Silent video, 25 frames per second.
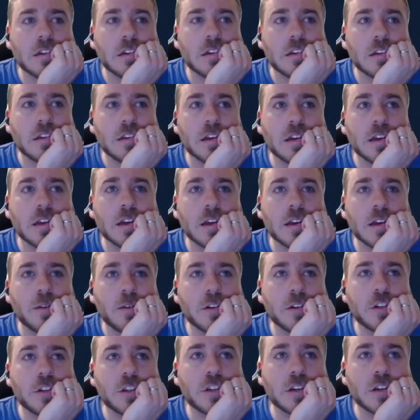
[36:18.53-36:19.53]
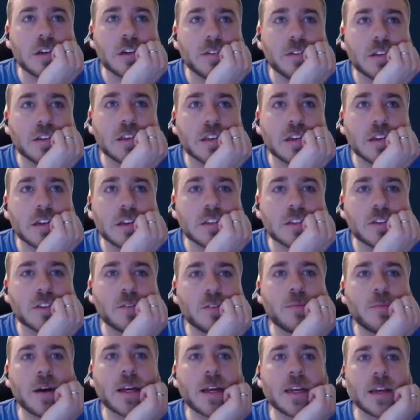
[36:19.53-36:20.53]
No, yeah, he one-shot everything. So
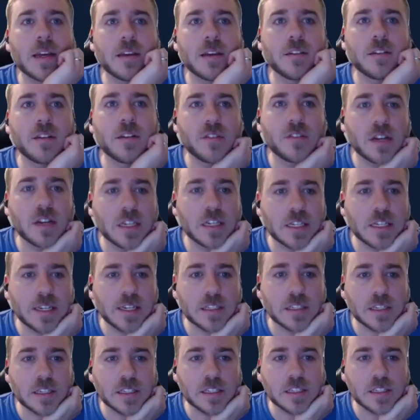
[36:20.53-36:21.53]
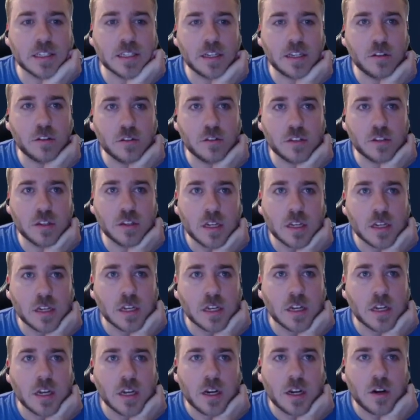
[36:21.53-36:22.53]
if I had to guess, I'd say he used
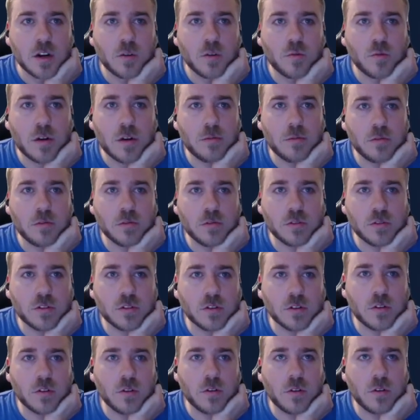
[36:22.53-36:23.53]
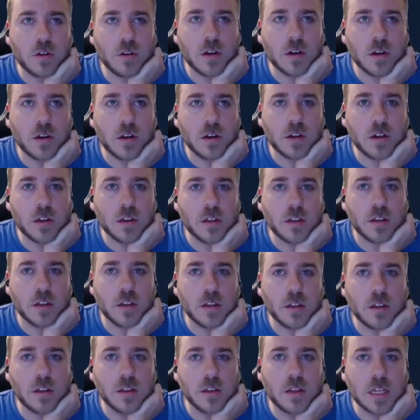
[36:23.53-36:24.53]
Rebels on
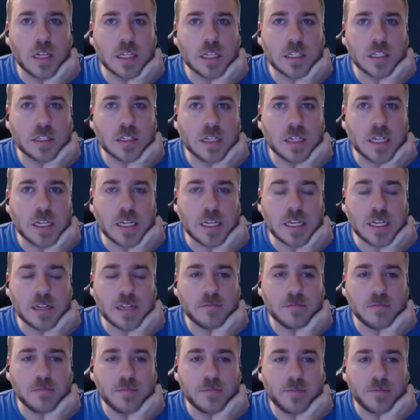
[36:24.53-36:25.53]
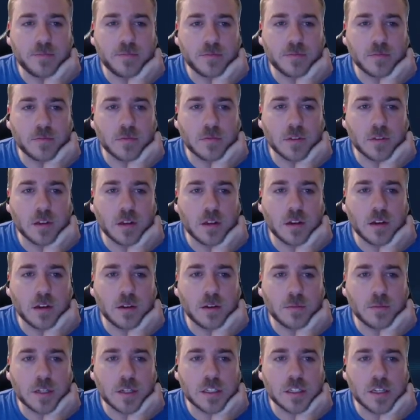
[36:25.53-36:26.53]
this team.
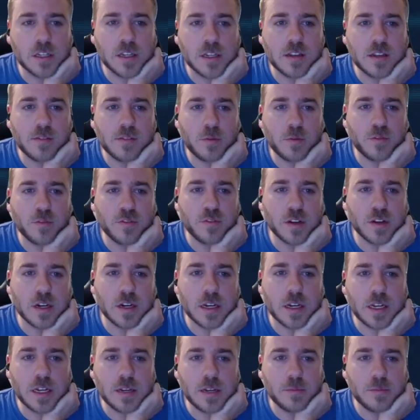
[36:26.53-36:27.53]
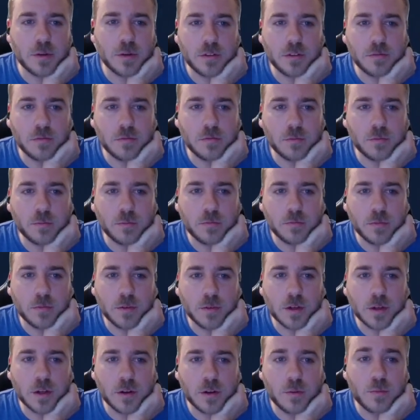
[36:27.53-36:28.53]
Because it doesn't have Profundity, but
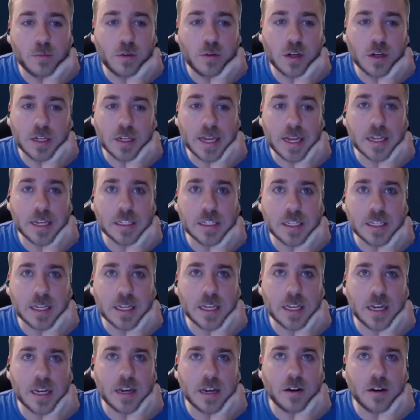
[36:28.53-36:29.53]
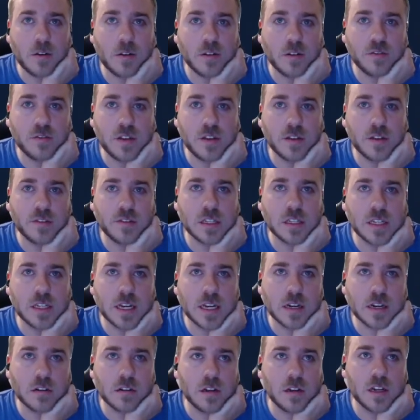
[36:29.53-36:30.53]
Home 1 can take it out if you have the
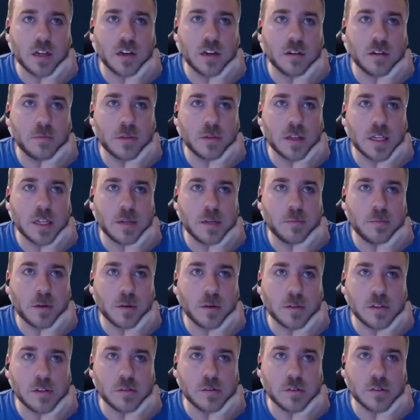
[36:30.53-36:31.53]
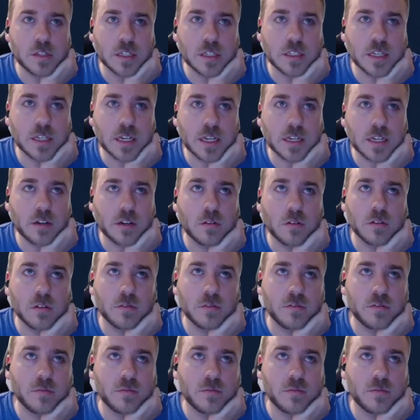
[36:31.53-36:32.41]
attacker lineup, and then he probably used Executor on